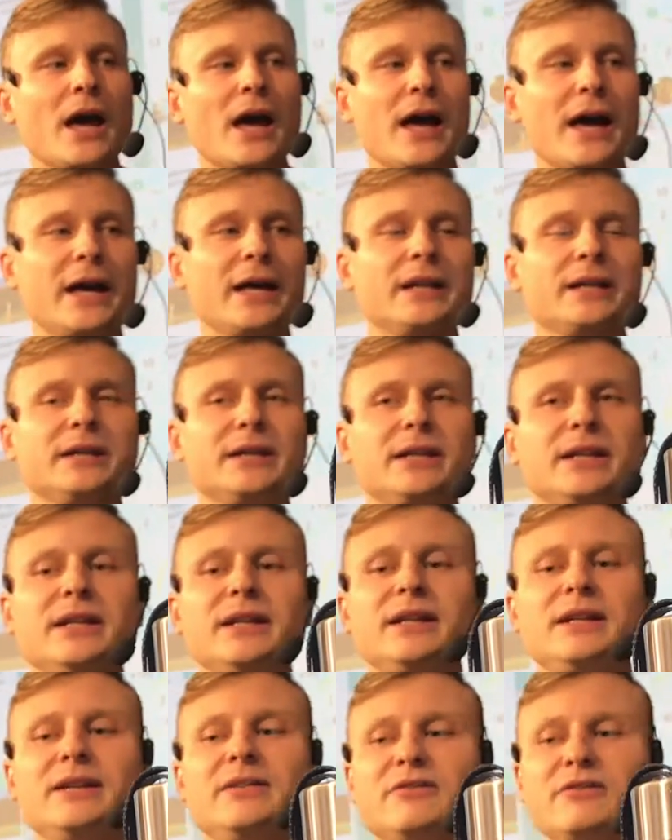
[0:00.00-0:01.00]
And
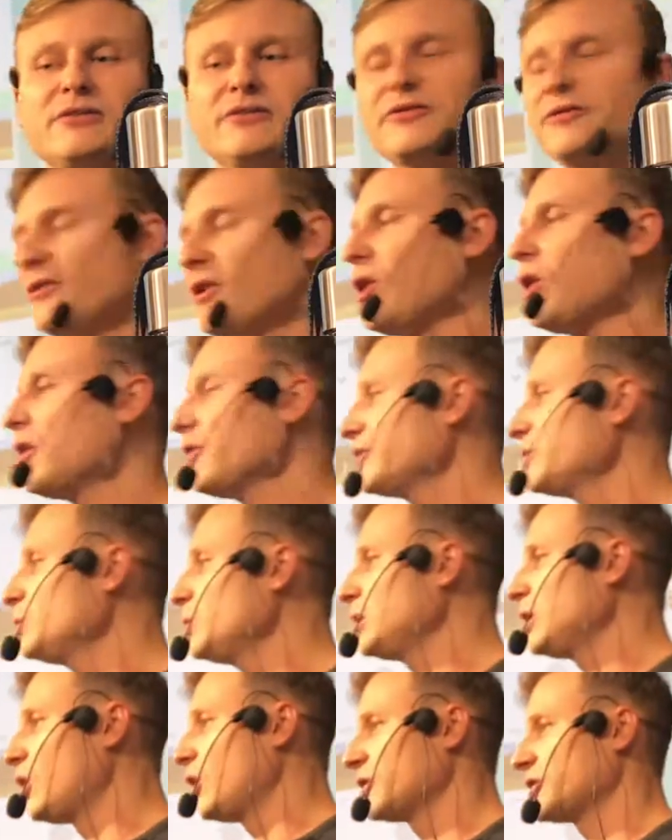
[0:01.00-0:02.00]
after
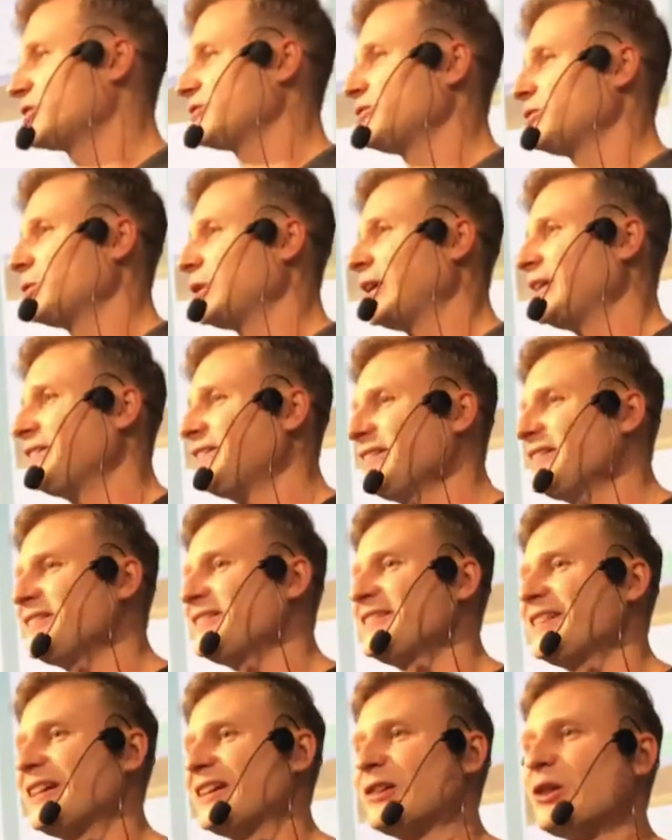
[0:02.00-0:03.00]
we launched Foodla, it
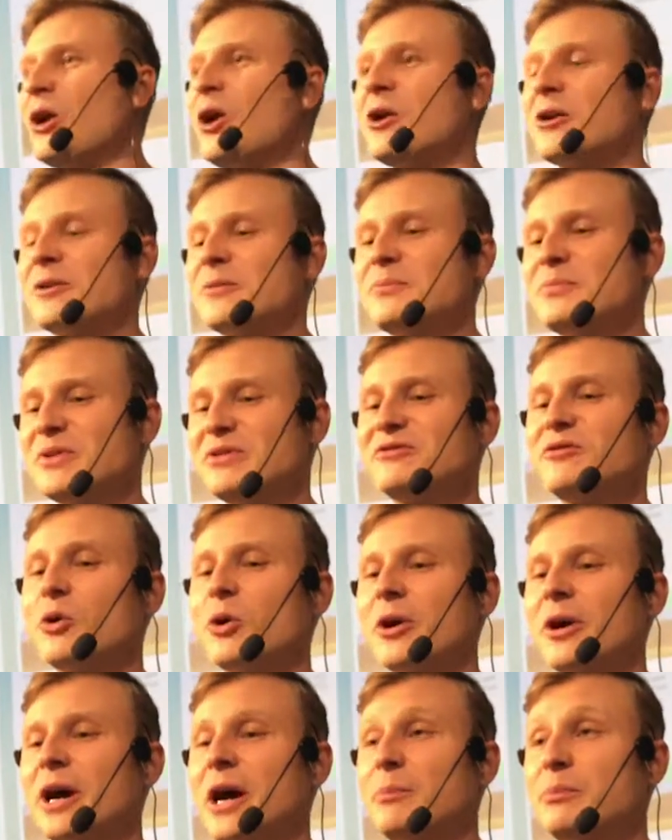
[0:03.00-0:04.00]
didn't take long
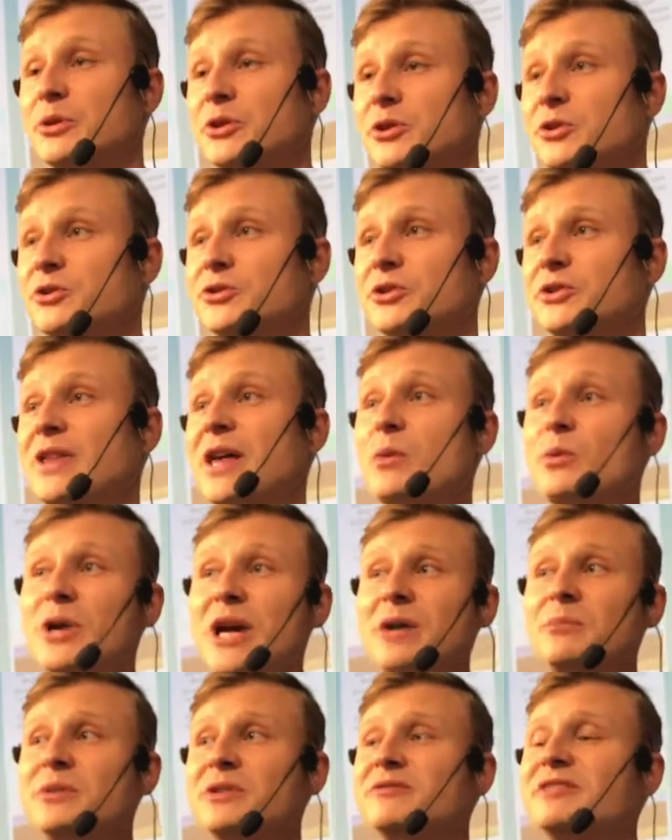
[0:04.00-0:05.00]
before a producer that we
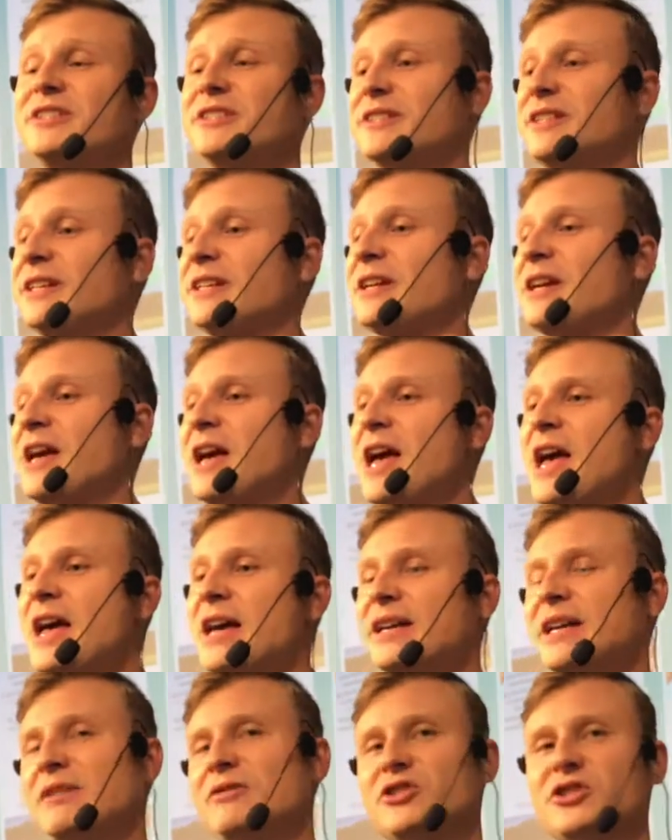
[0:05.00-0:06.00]
had been visiting
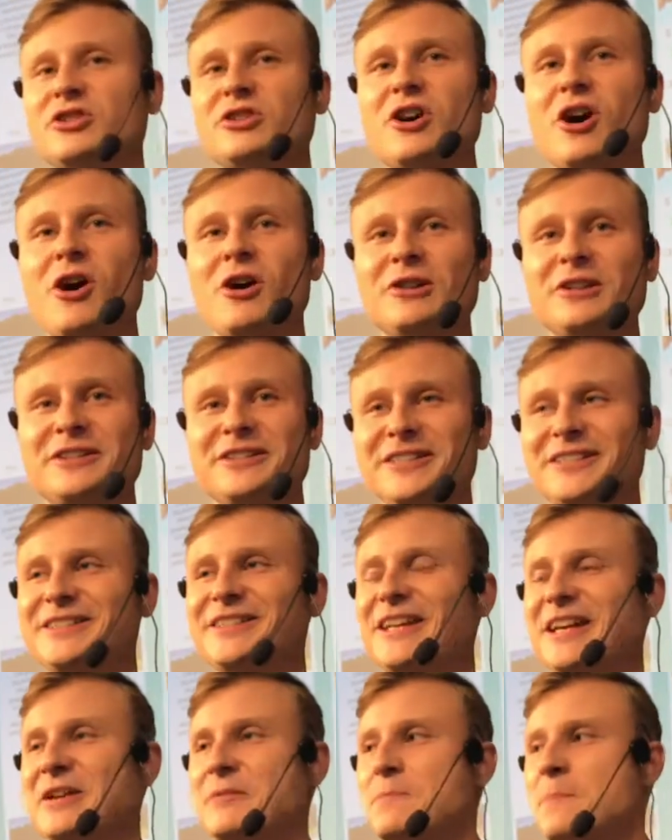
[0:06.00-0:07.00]
gave us a call, and he
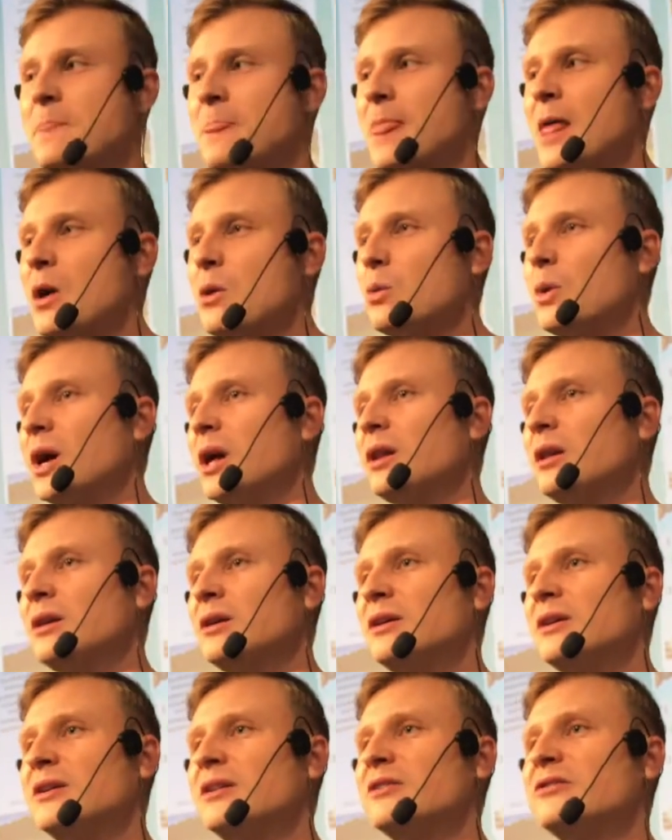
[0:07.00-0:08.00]
said,
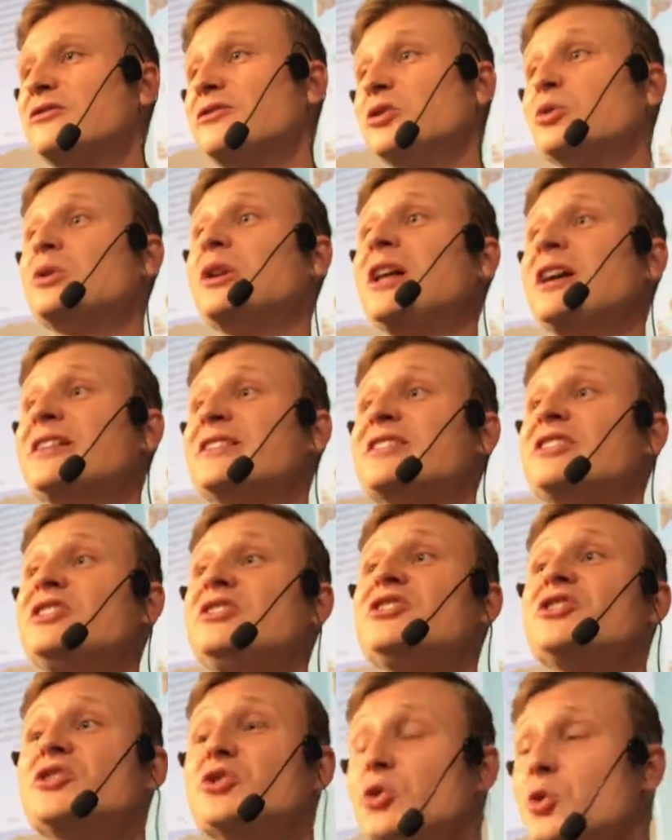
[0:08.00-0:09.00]
well, Foodla is a
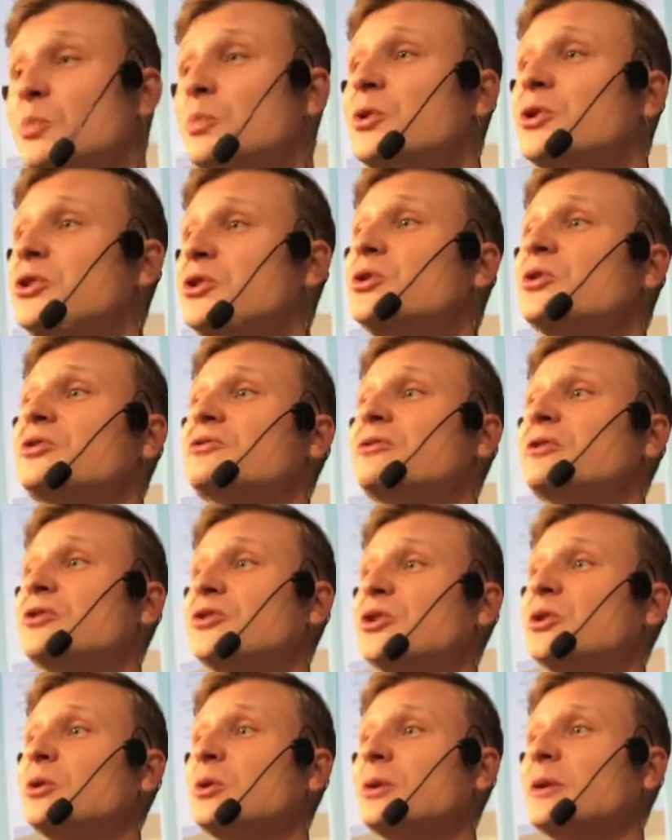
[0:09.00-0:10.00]
super useful
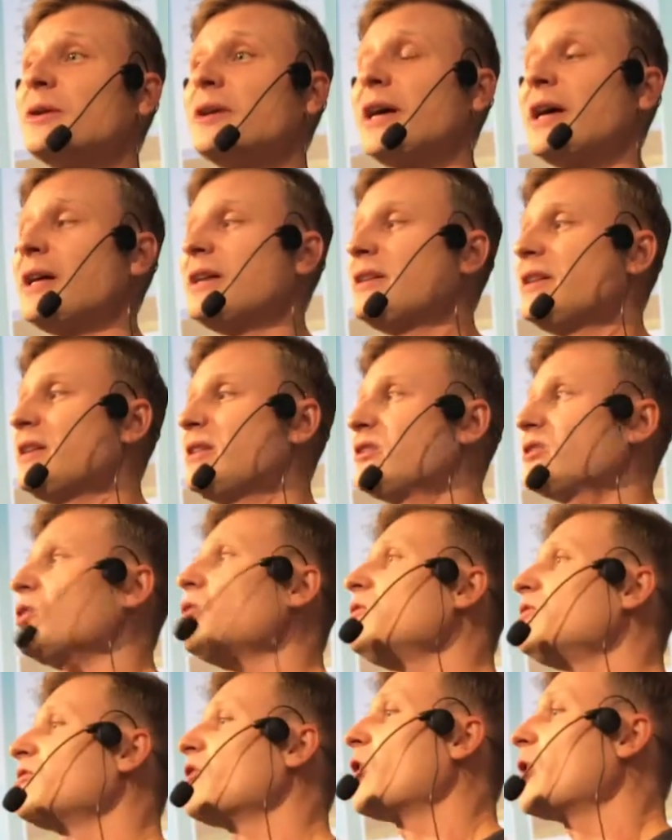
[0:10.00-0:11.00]
tool, and
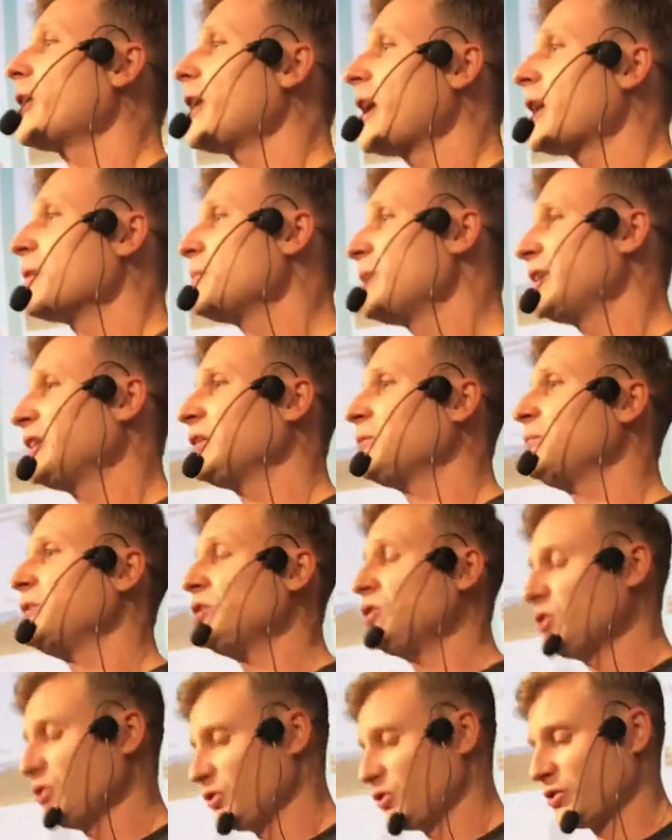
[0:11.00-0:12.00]
so far I mainly
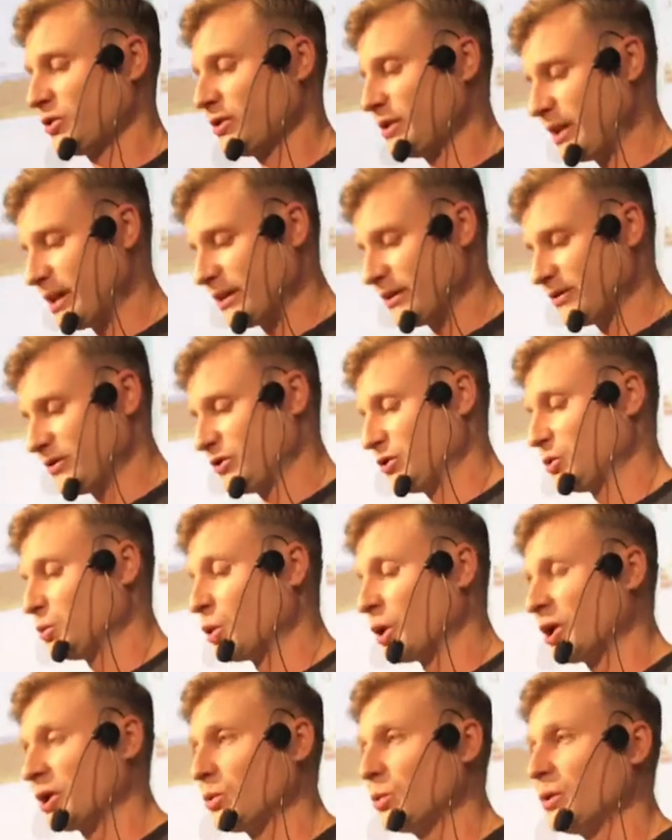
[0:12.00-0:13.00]
been used to
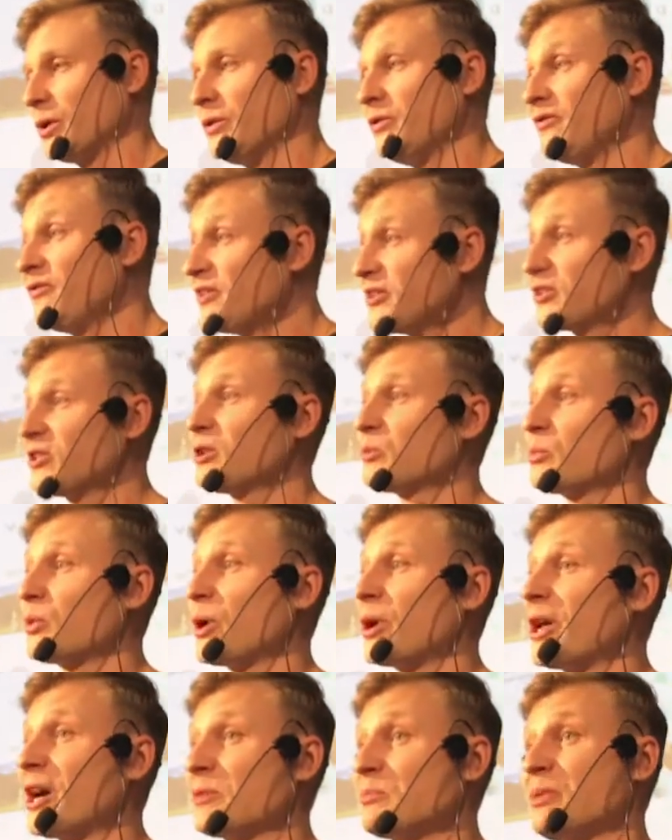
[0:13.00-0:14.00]
work with physical
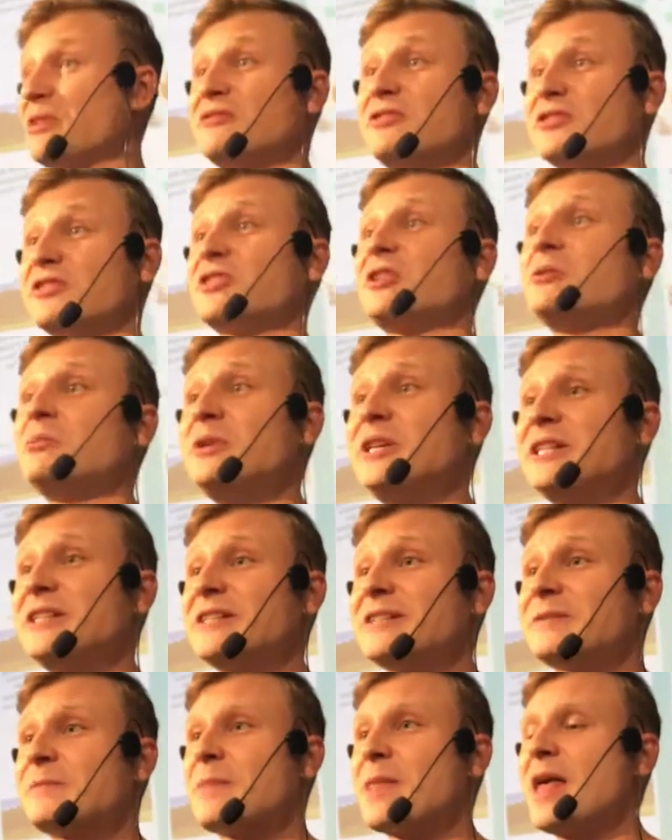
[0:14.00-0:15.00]
product by physical
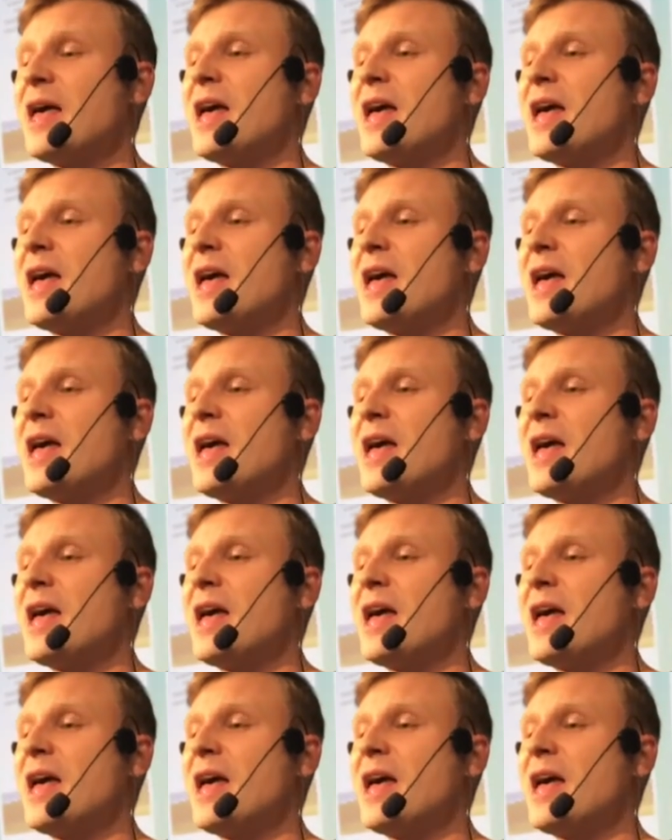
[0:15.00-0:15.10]
means.